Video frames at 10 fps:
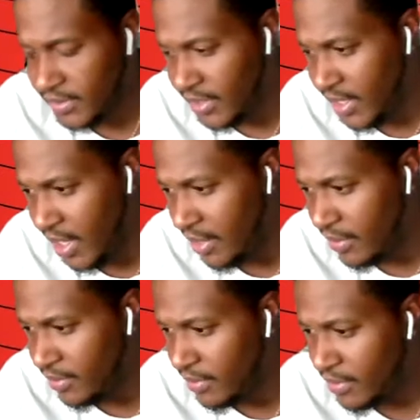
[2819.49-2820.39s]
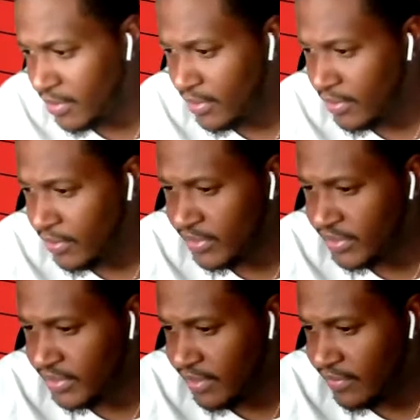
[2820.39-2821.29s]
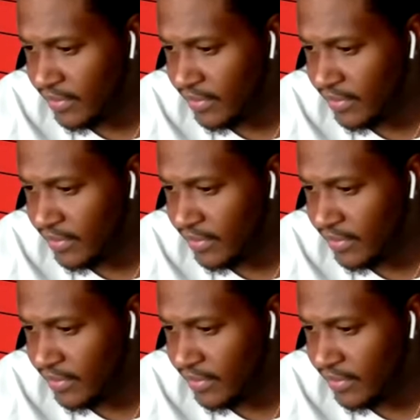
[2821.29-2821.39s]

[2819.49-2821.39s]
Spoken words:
Seattle? Receiver.